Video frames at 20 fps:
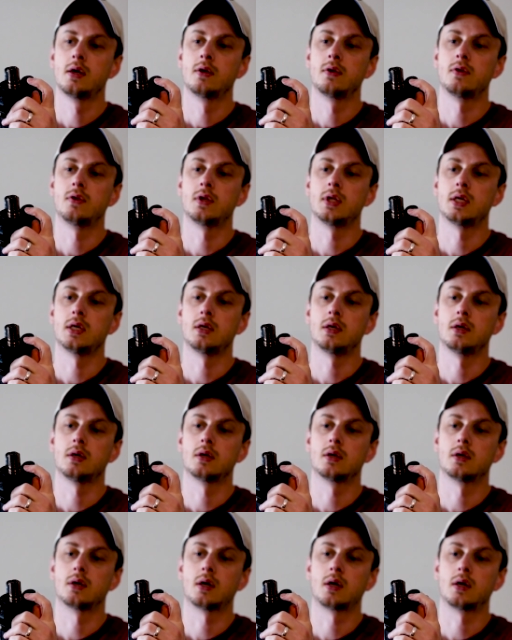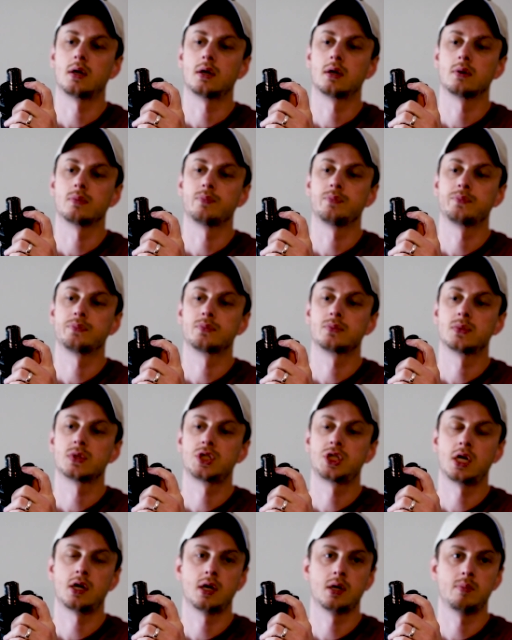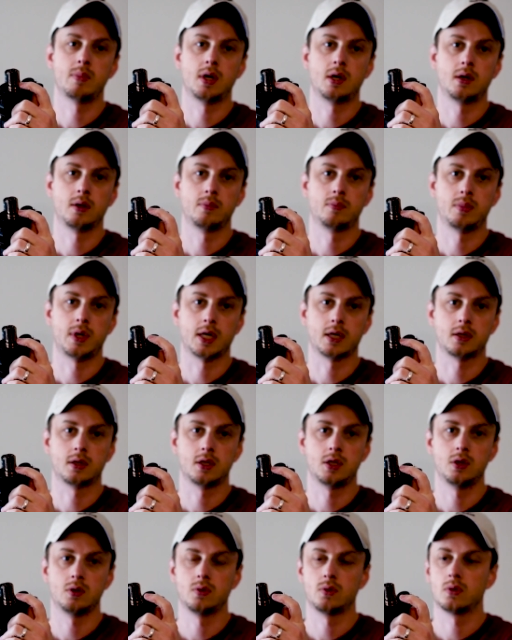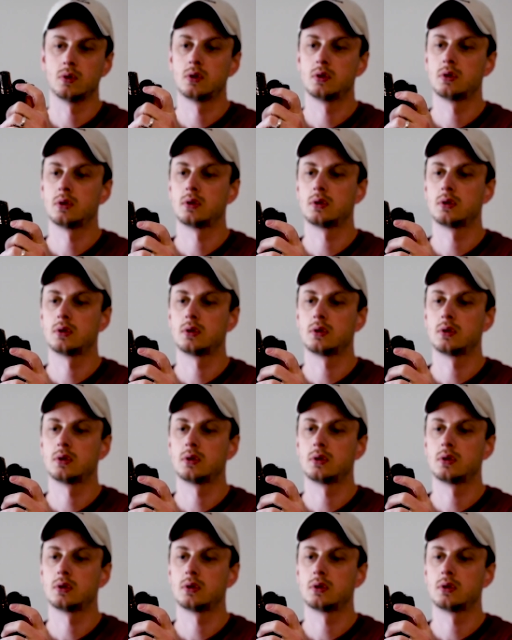the Cherry Bomb by Q.